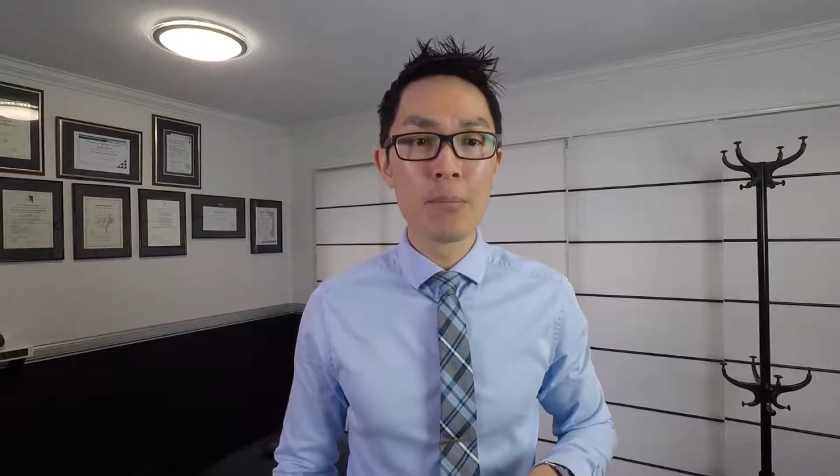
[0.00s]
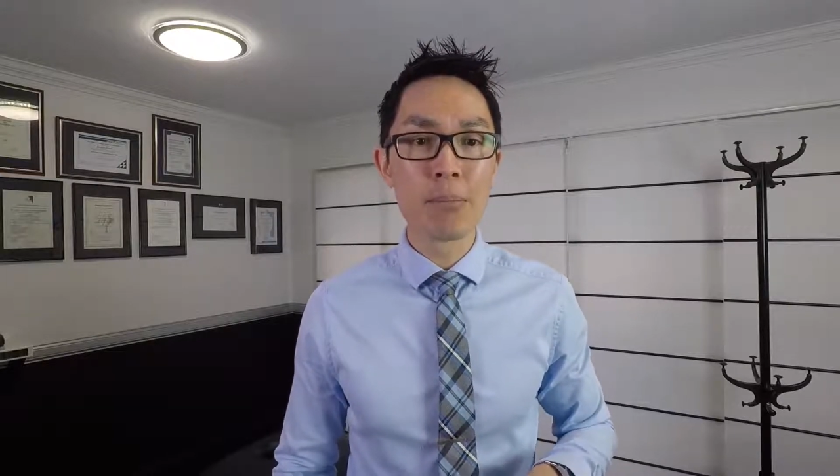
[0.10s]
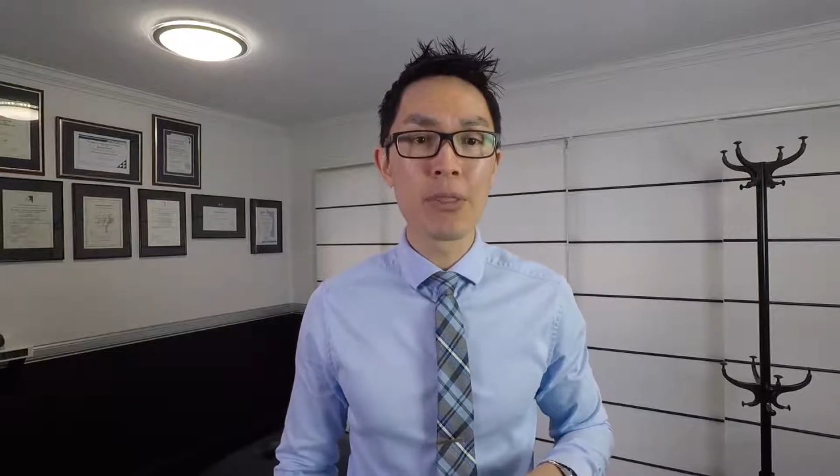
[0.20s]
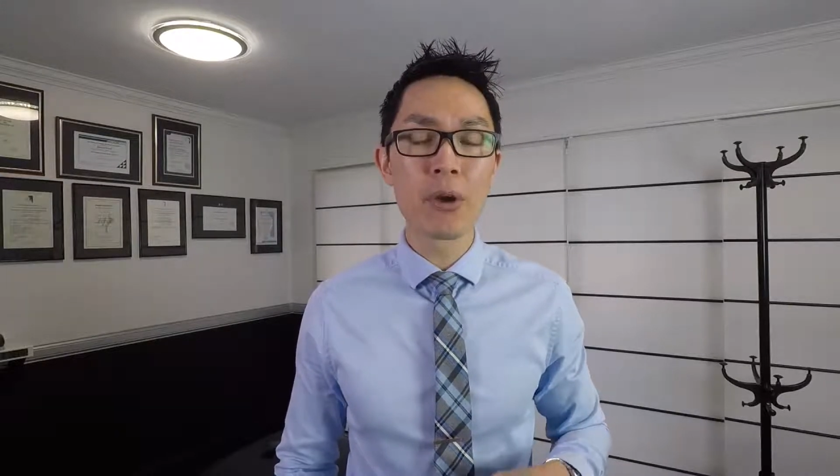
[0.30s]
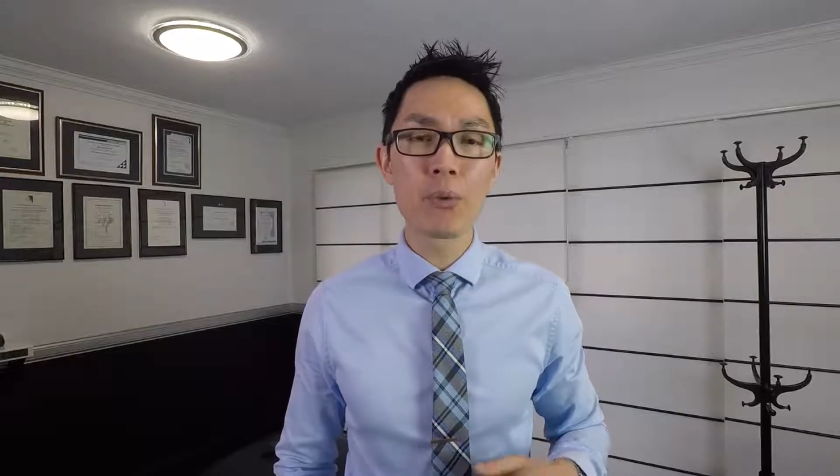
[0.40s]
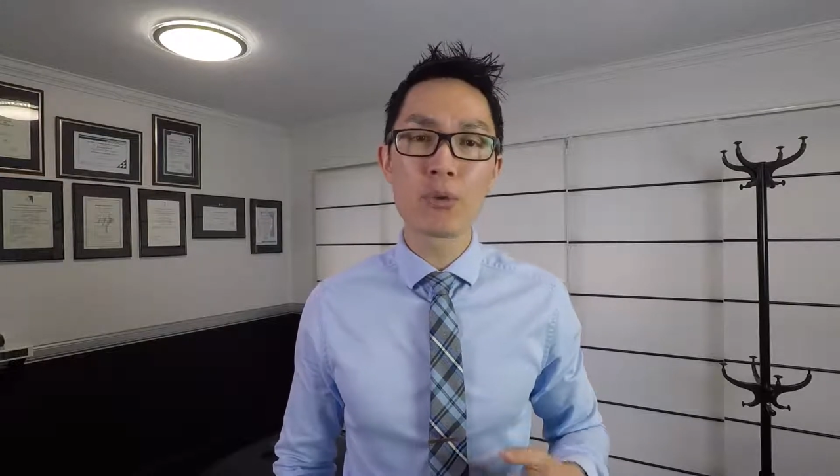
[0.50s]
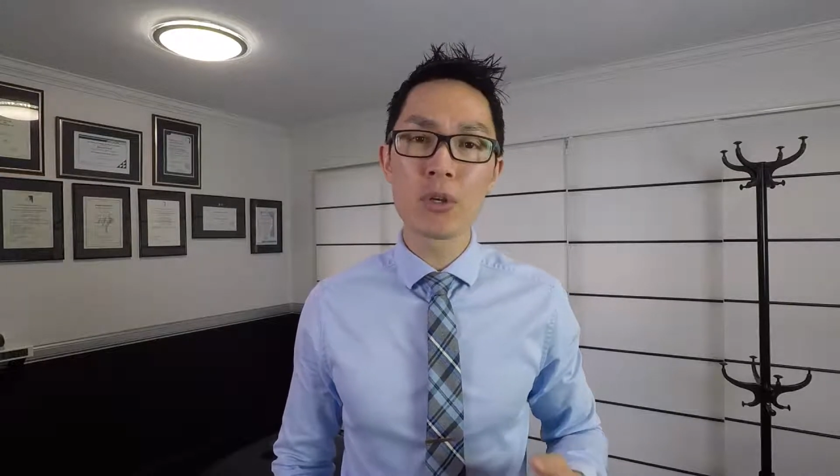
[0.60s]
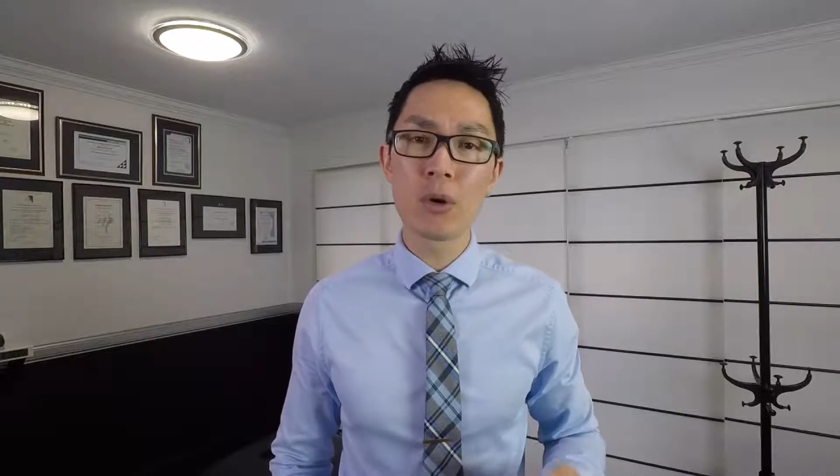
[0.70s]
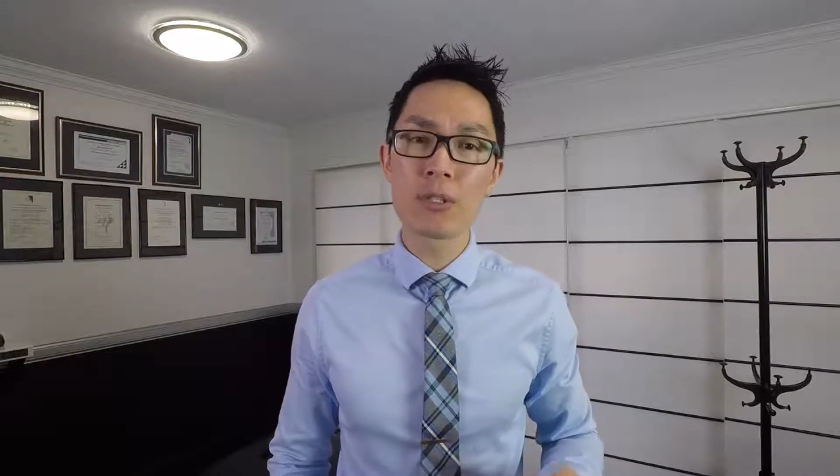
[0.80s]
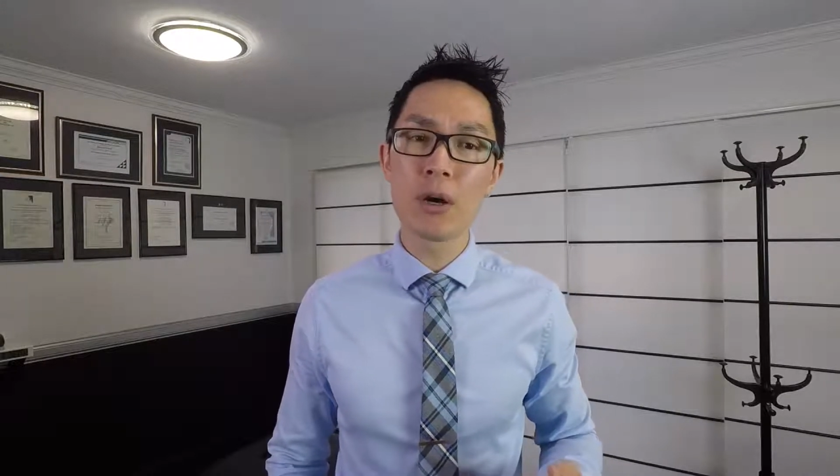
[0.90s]
but the
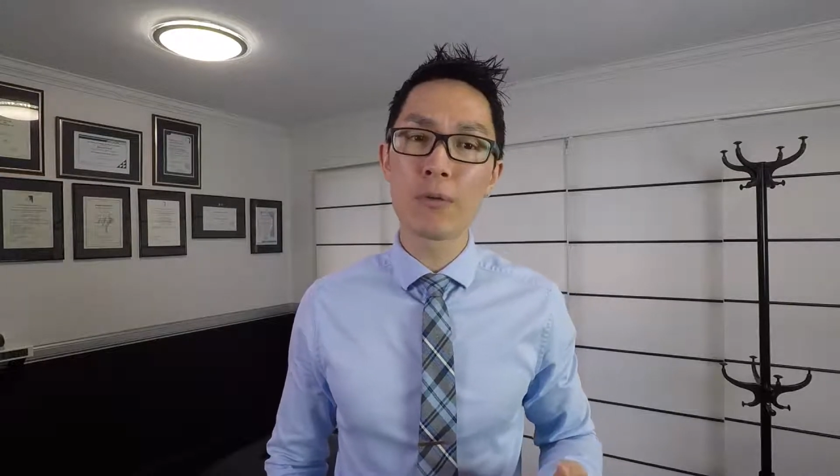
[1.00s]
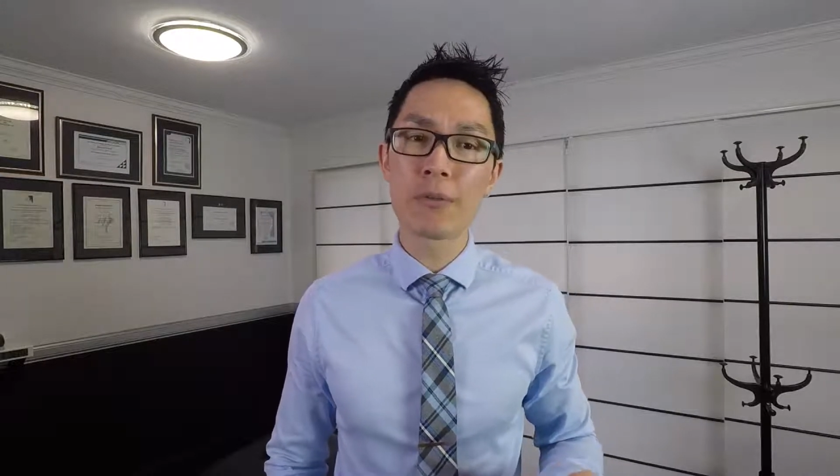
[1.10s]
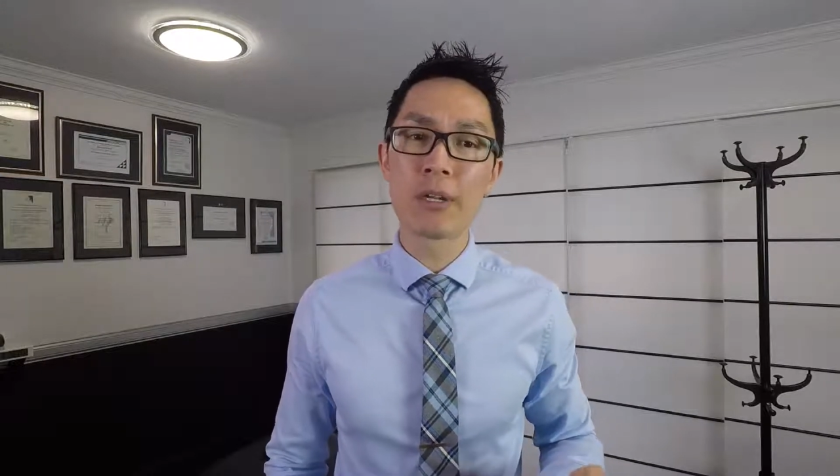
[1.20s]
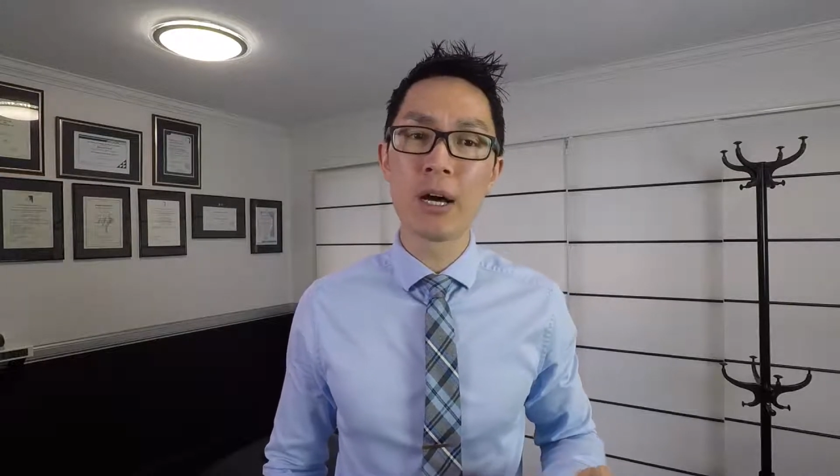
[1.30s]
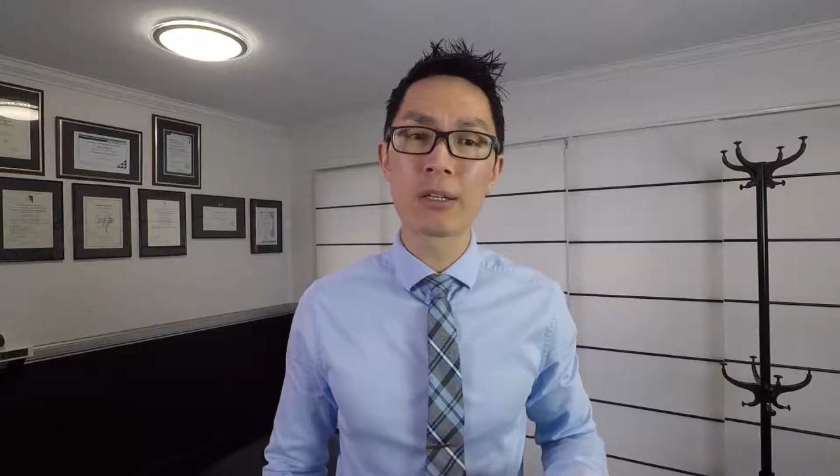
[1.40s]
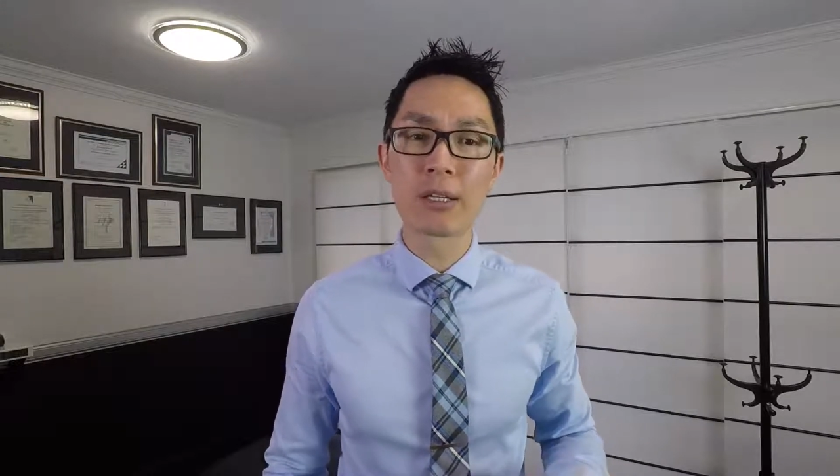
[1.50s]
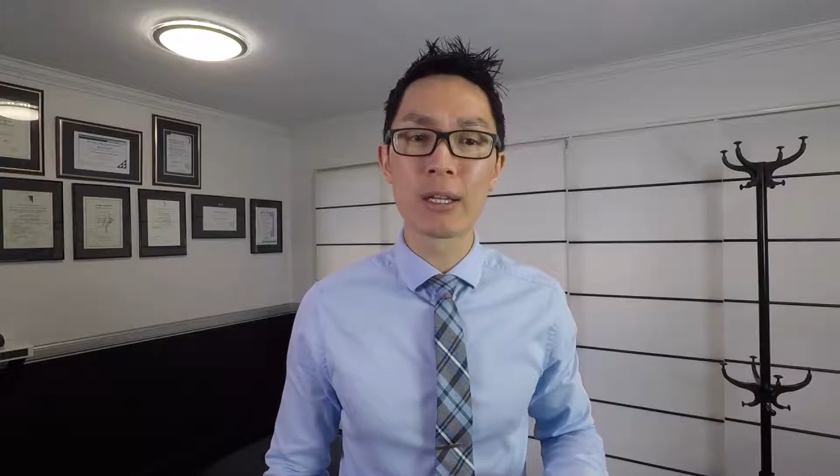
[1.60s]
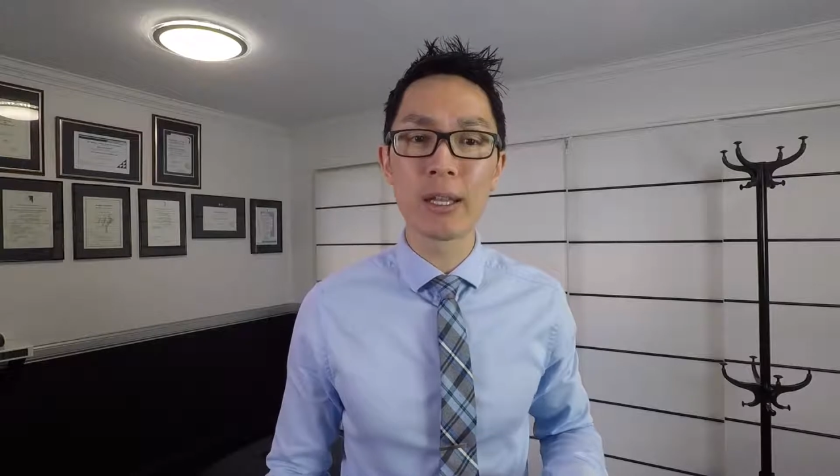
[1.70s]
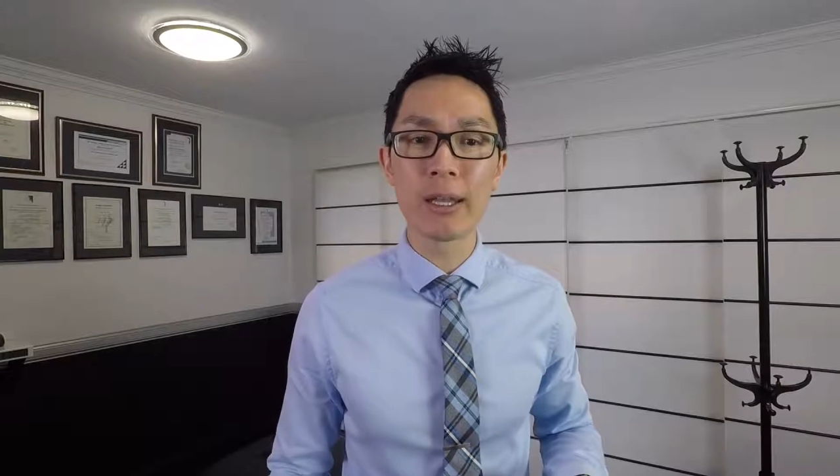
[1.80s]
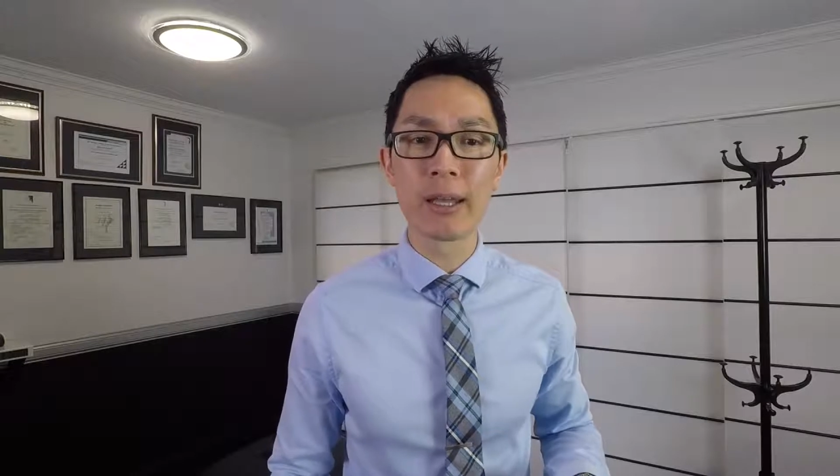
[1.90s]
results are often
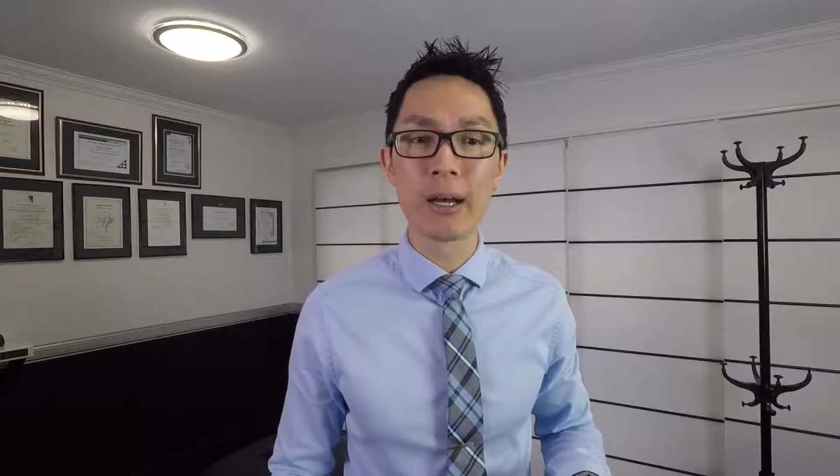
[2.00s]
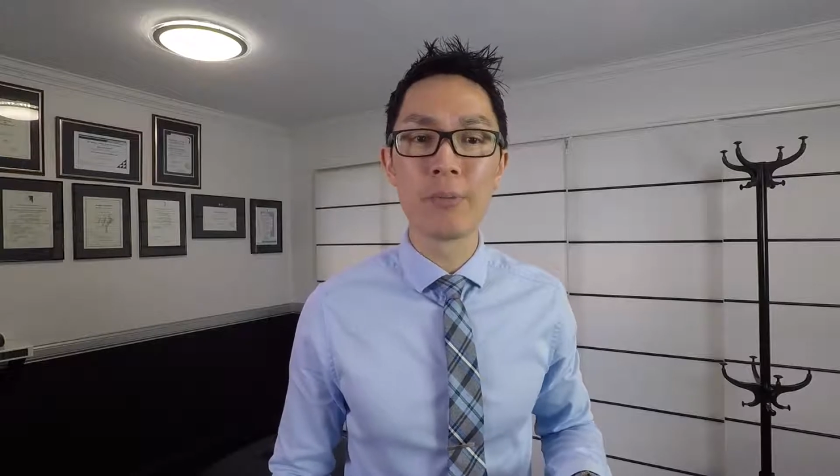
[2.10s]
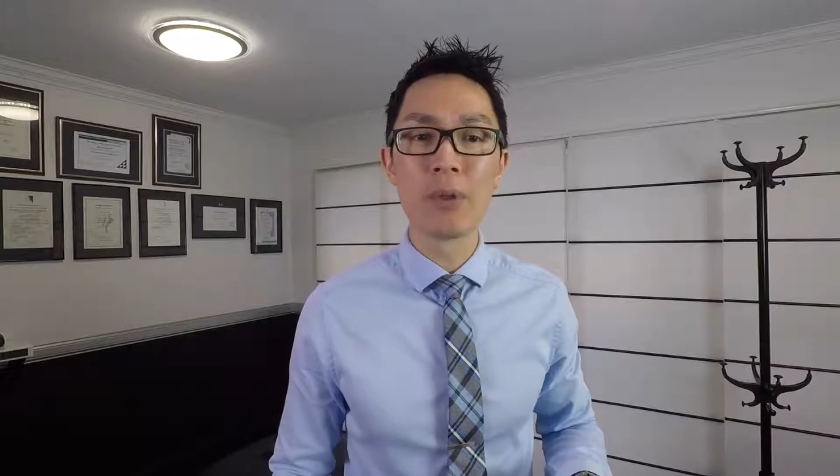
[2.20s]
unclear